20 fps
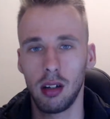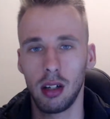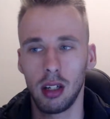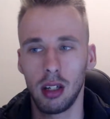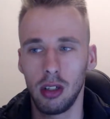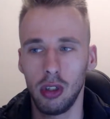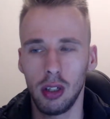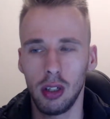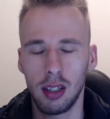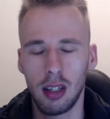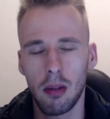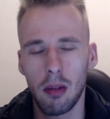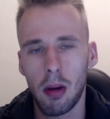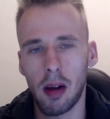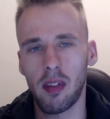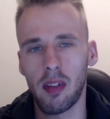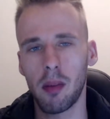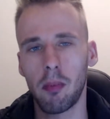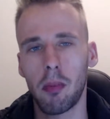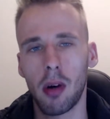you can tell by
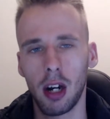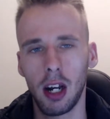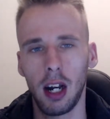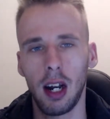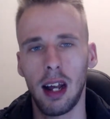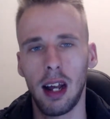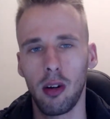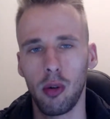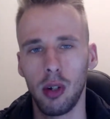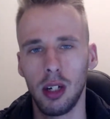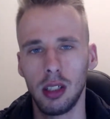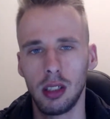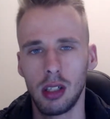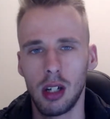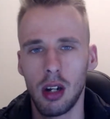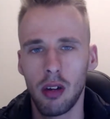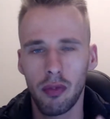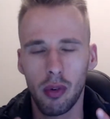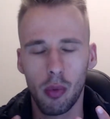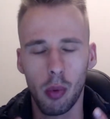their body language,
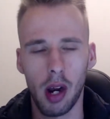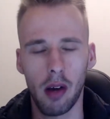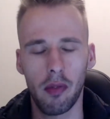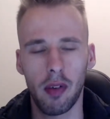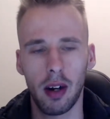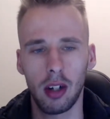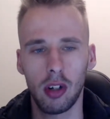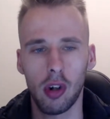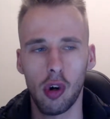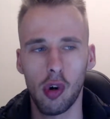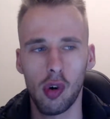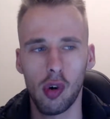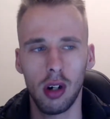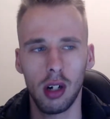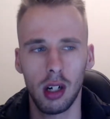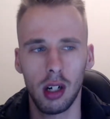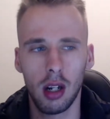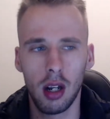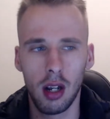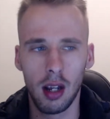the way they talk,
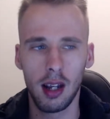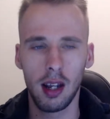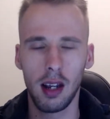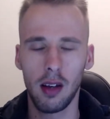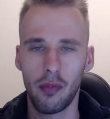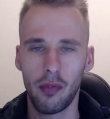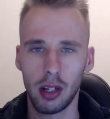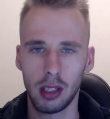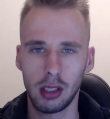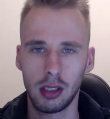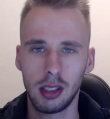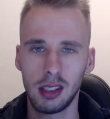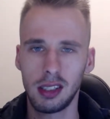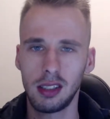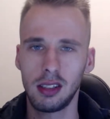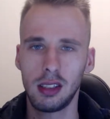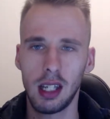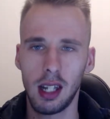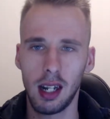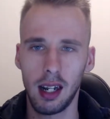if they're
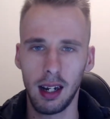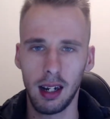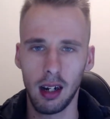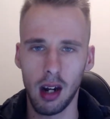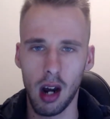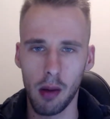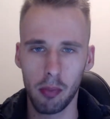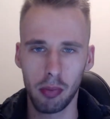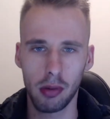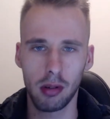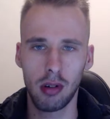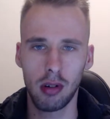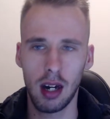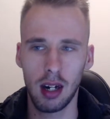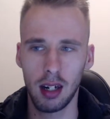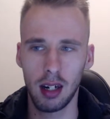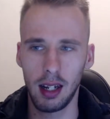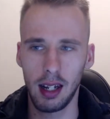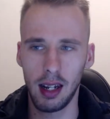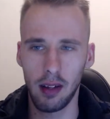sitting up
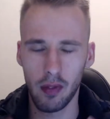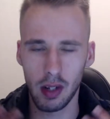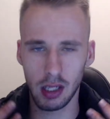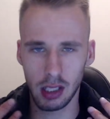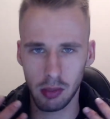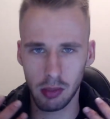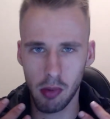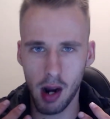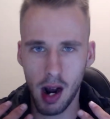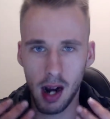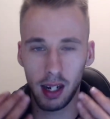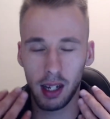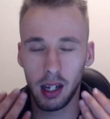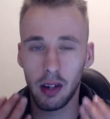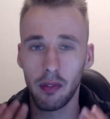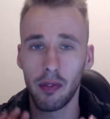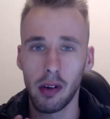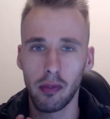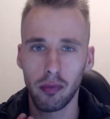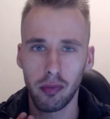correctly, if they're smiling, if
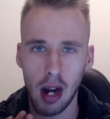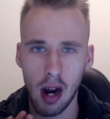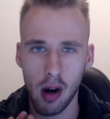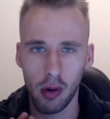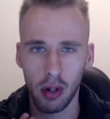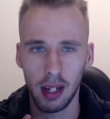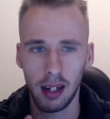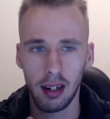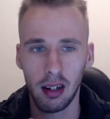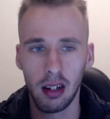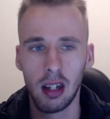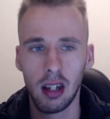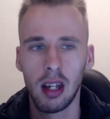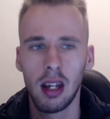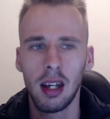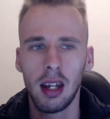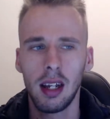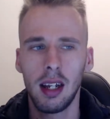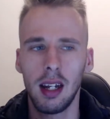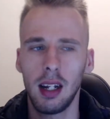they're frowning.
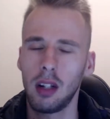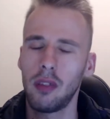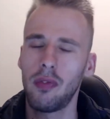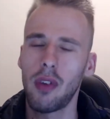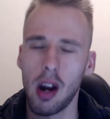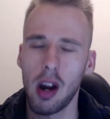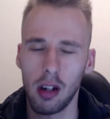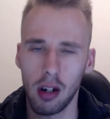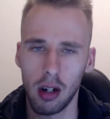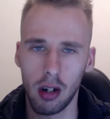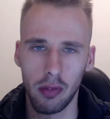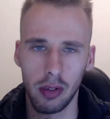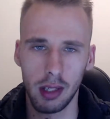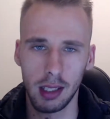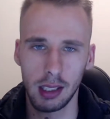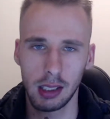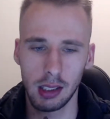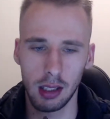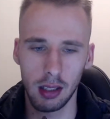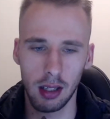It's very obvious
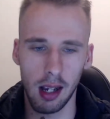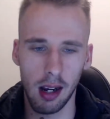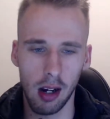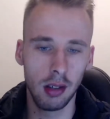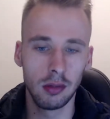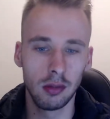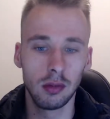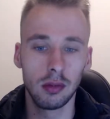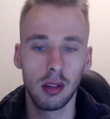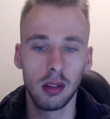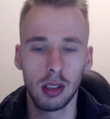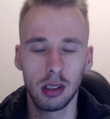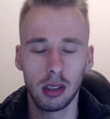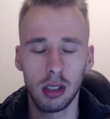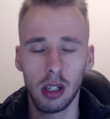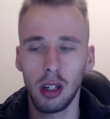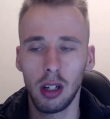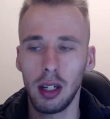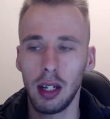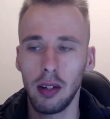to tell. So
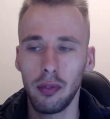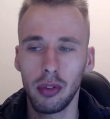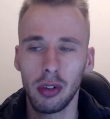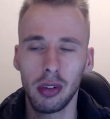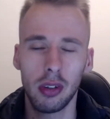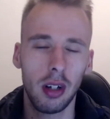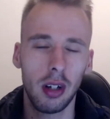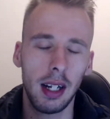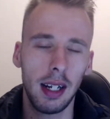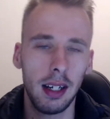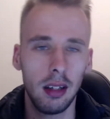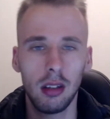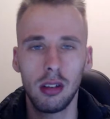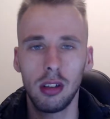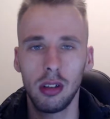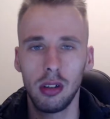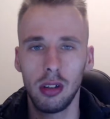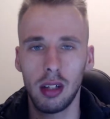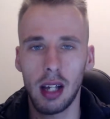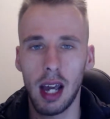if you're not
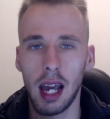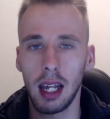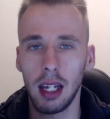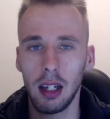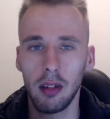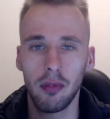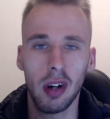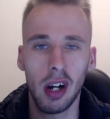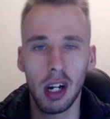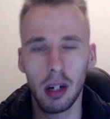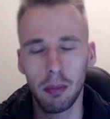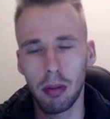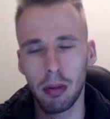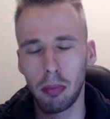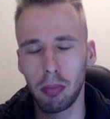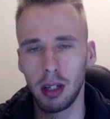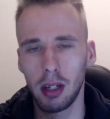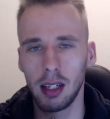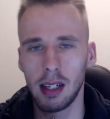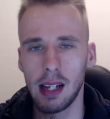into a very
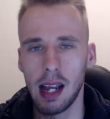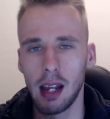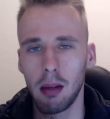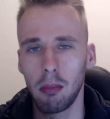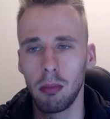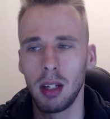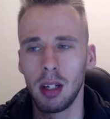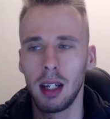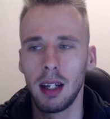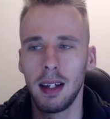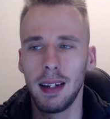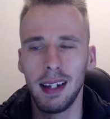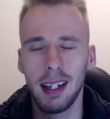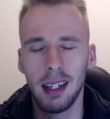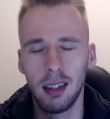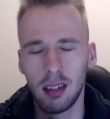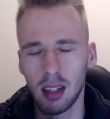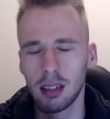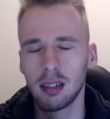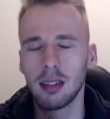popular game, it
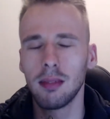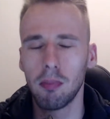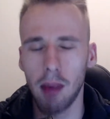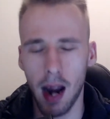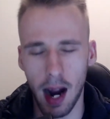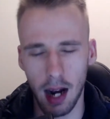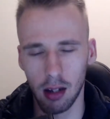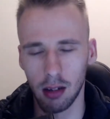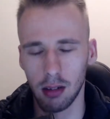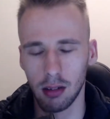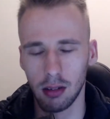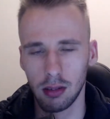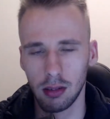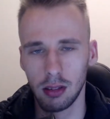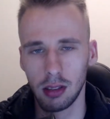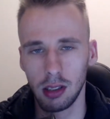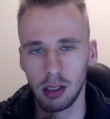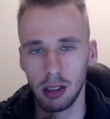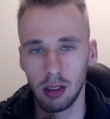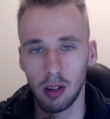doesn't matter,
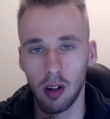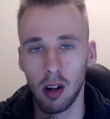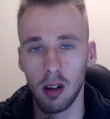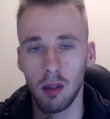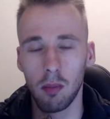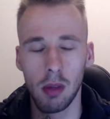you know.